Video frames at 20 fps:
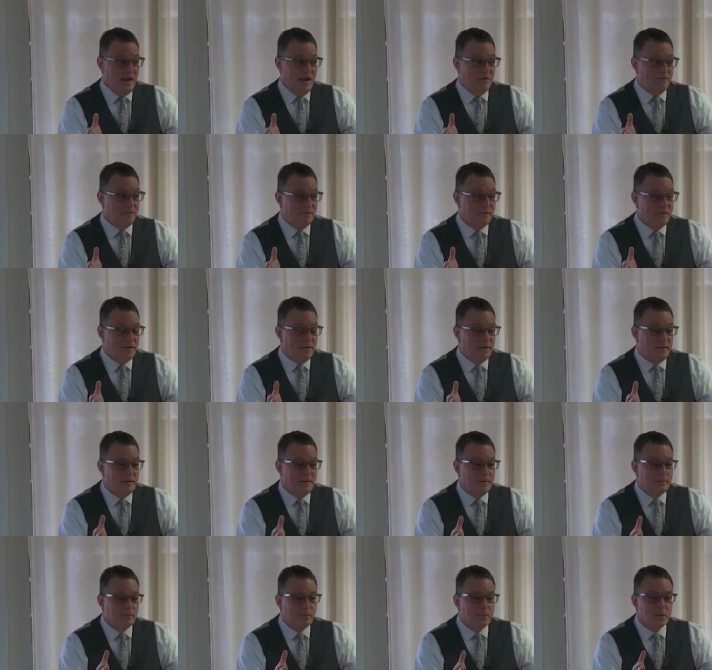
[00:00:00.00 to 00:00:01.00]
have?
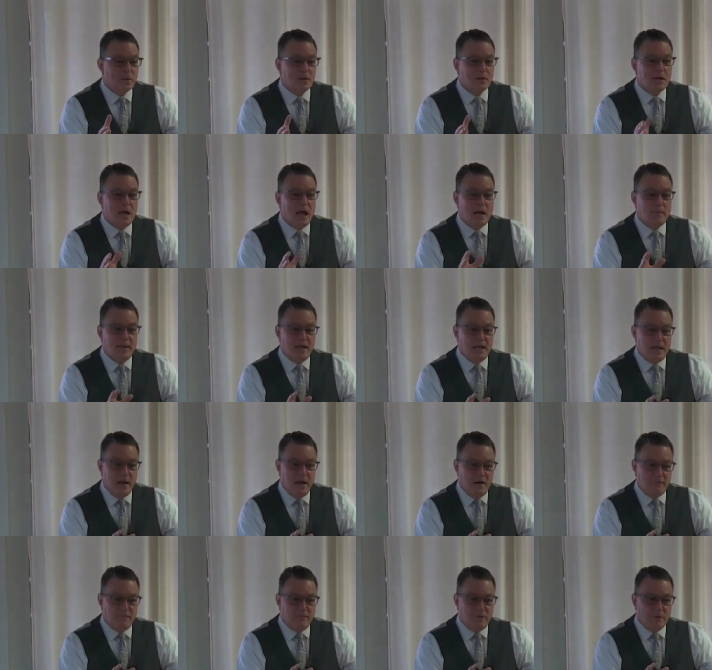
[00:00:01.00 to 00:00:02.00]
Got to be
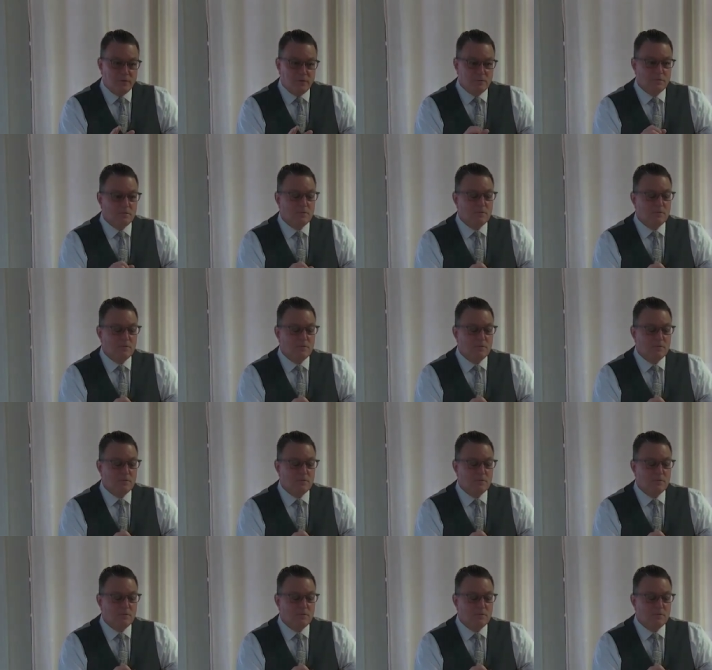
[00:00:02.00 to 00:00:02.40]
careful.